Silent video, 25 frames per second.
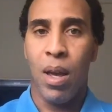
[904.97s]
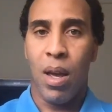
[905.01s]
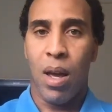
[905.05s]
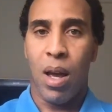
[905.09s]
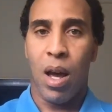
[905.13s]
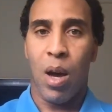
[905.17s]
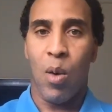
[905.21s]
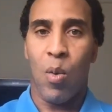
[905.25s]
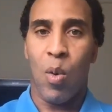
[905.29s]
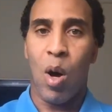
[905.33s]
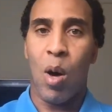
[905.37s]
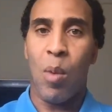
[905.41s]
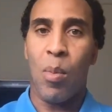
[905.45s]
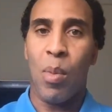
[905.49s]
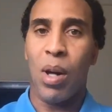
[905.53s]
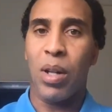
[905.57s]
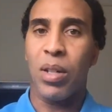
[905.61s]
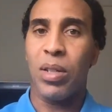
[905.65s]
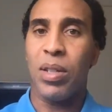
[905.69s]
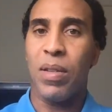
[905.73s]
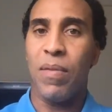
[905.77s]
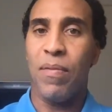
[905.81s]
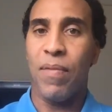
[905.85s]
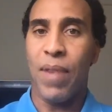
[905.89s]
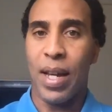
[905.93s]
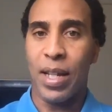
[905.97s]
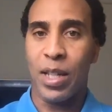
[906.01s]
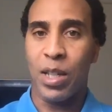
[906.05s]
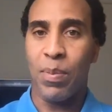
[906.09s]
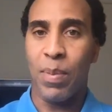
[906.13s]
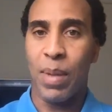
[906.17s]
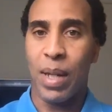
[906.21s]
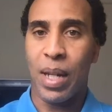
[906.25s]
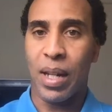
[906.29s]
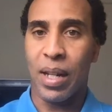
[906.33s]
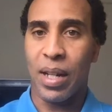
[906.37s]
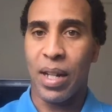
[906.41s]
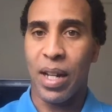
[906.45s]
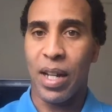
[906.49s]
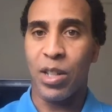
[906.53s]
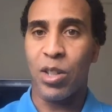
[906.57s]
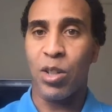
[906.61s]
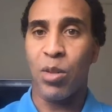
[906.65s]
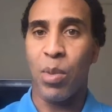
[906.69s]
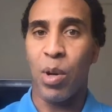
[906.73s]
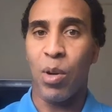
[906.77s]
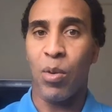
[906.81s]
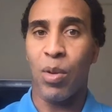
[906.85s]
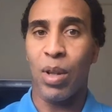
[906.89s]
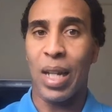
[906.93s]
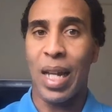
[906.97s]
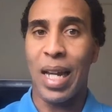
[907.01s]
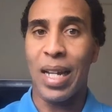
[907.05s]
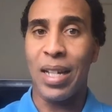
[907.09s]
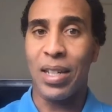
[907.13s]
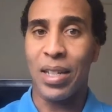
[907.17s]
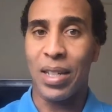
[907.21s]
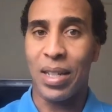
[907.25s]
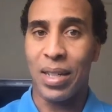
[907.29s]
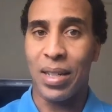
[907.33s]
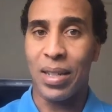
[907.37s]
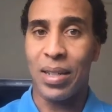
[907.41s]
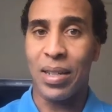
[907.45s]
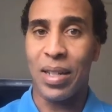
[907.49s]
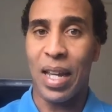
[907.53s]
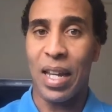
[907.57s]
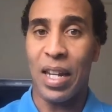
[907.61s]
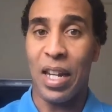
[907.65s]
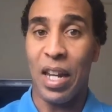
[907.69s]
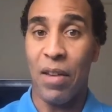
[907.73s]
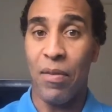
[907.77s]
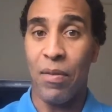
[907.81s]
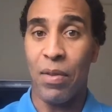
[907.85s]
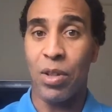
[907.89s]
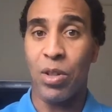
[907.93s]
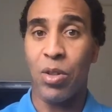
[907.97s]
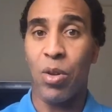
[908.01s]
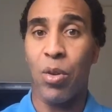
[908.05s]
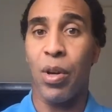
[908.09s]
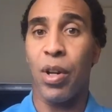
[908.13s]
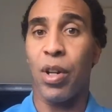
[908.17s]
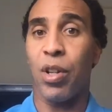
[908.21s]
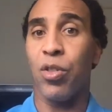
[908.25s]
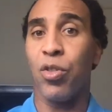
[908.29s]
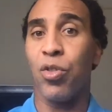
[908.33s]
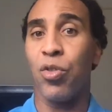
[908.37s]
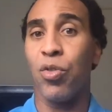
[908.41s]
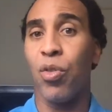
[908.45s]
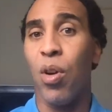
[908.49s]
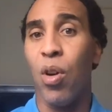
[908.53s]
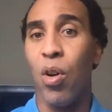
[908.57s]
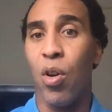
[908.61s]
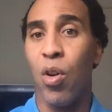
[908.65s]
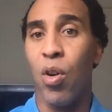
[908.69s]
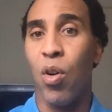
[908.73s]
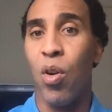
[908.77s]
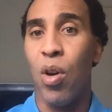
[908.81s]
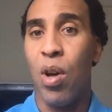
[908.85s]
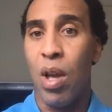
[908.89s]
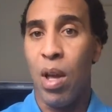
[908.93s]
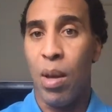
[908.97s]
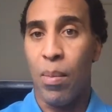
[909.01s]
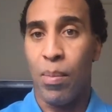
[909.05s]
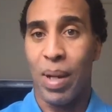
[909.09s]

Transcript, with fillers: Uh, Walmart's investment in customer relations and inventory control,